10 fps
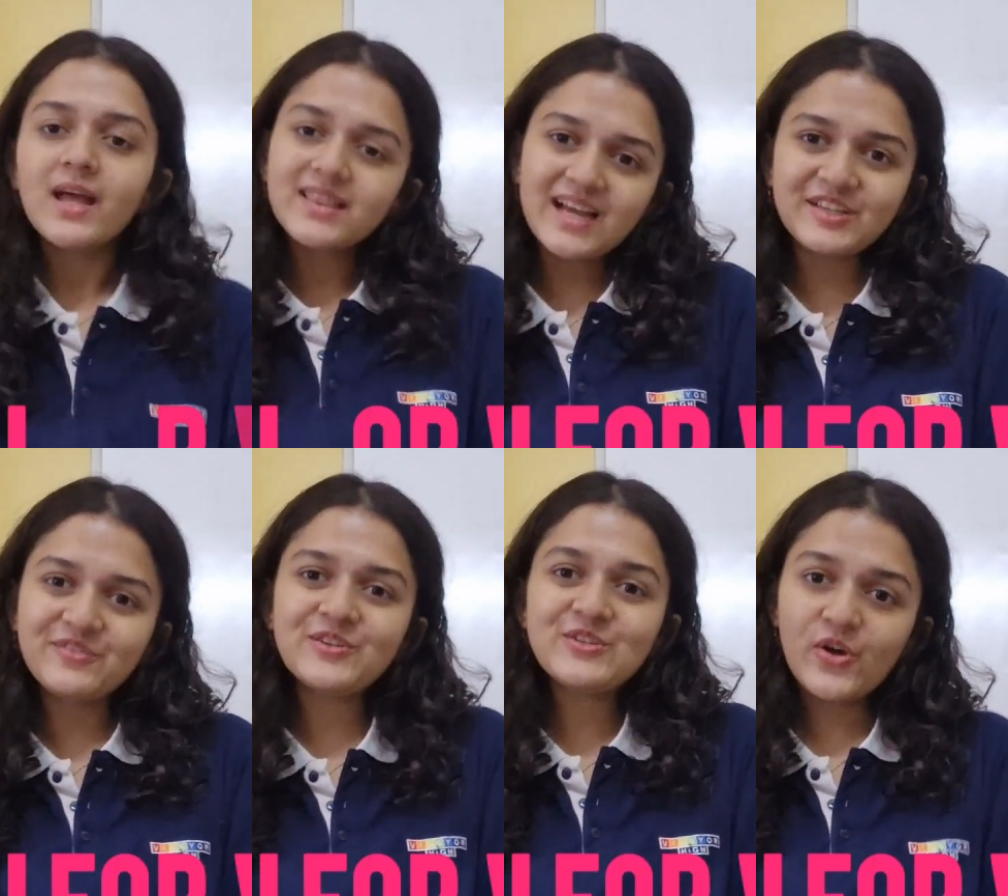Thank you
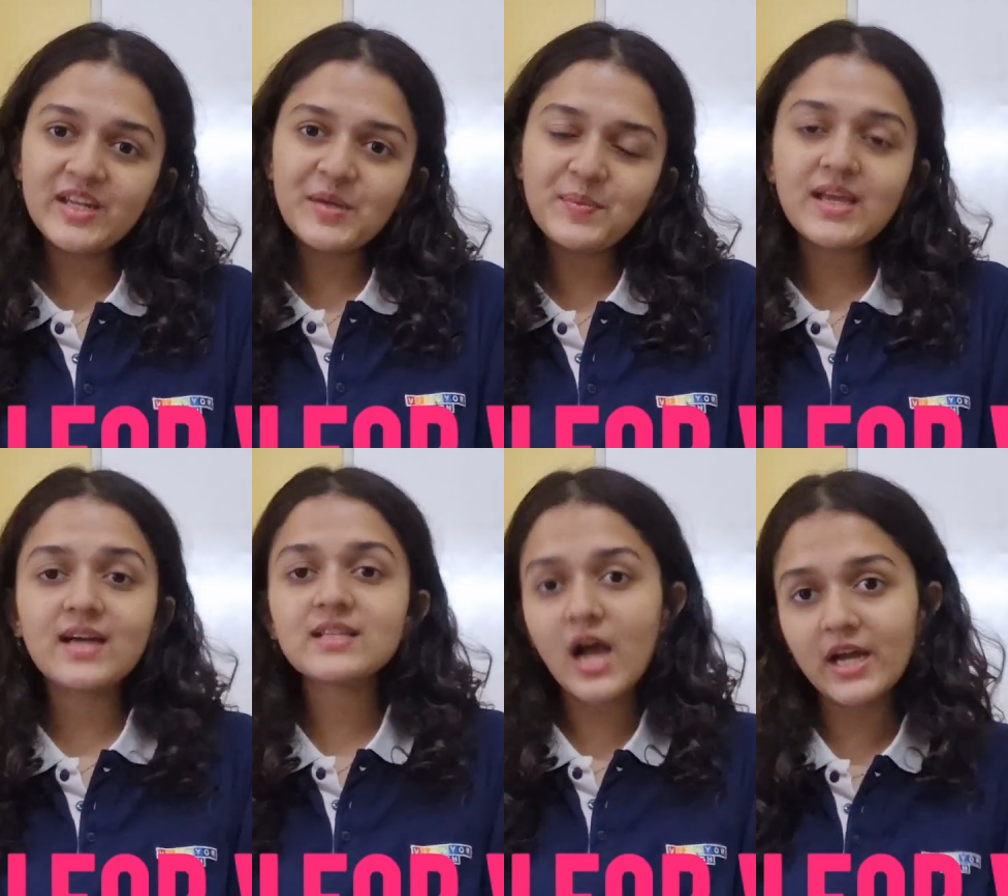for joining me
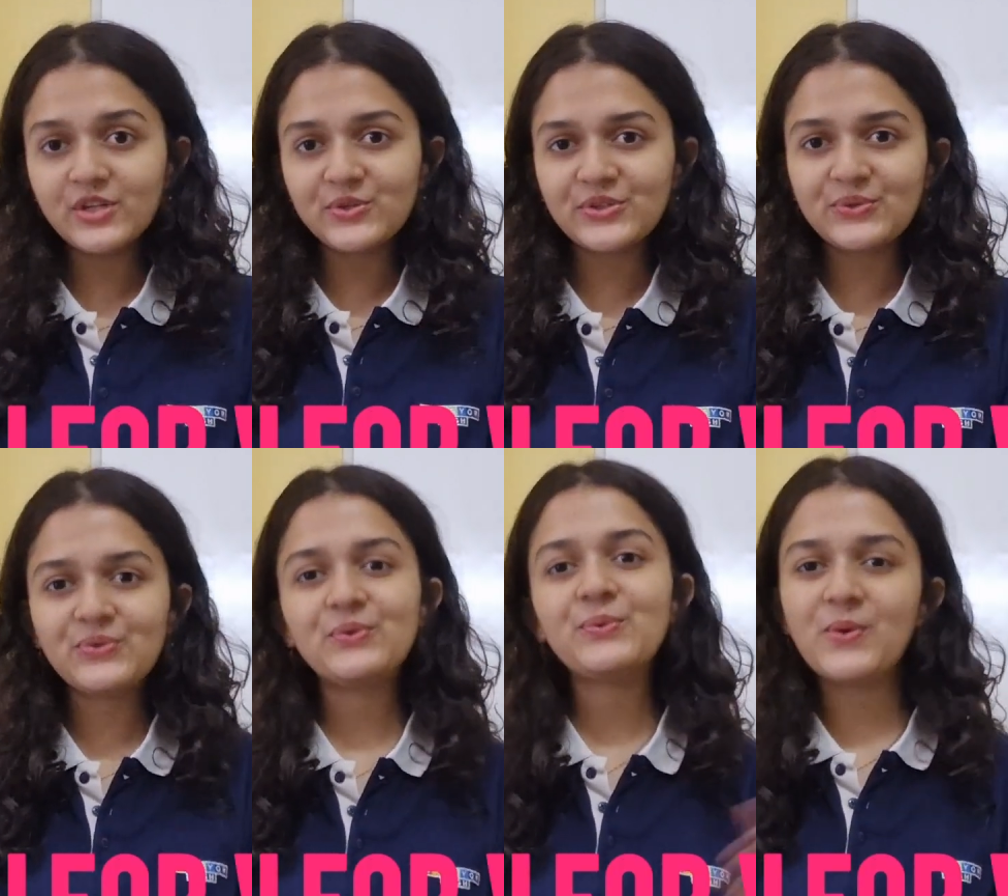as I took you
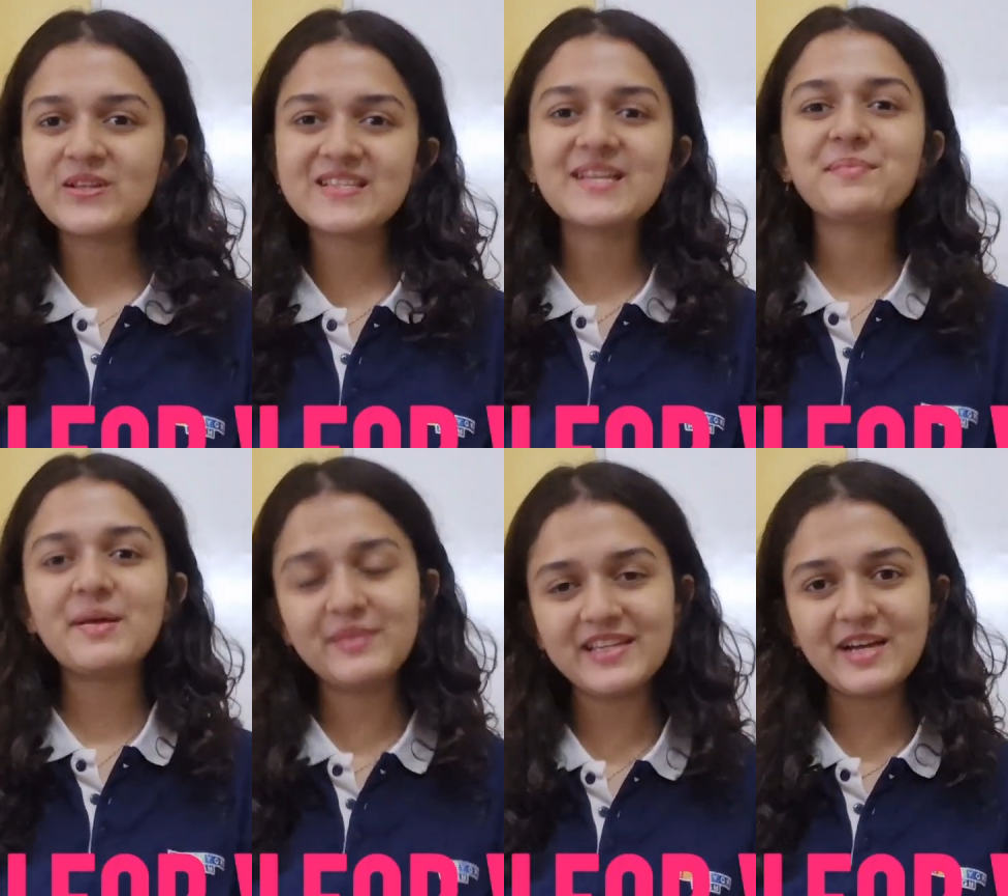through what's in my
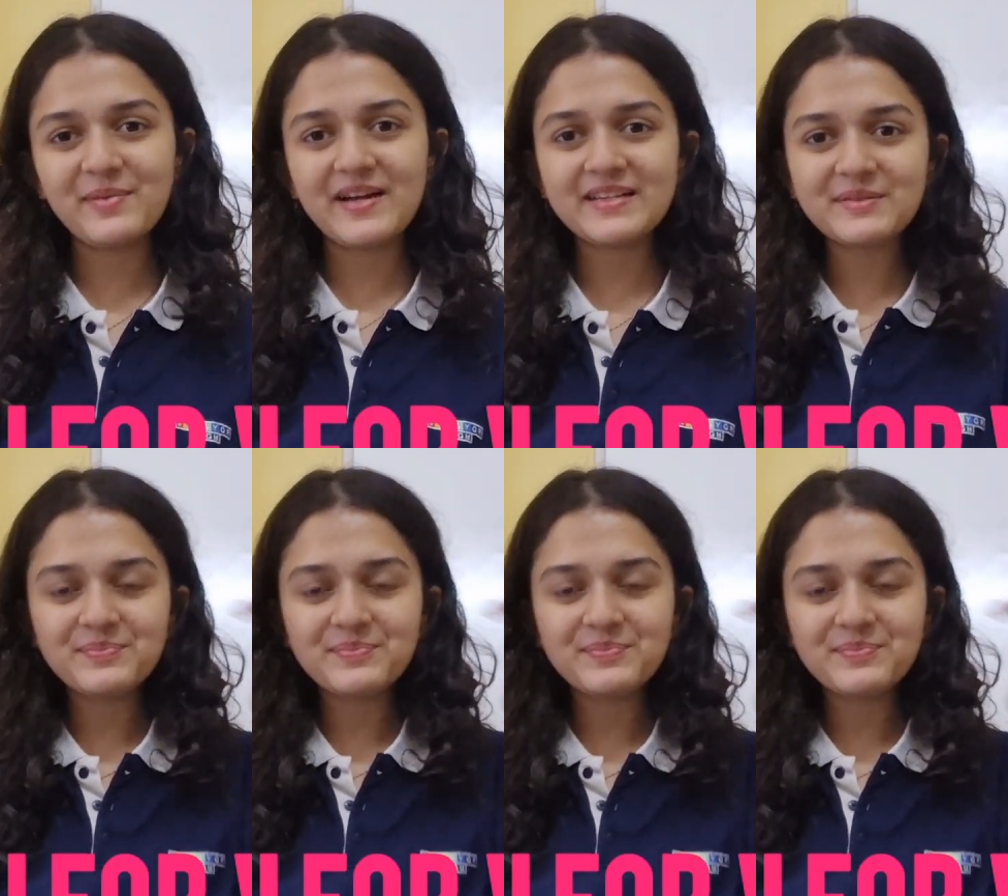media bag.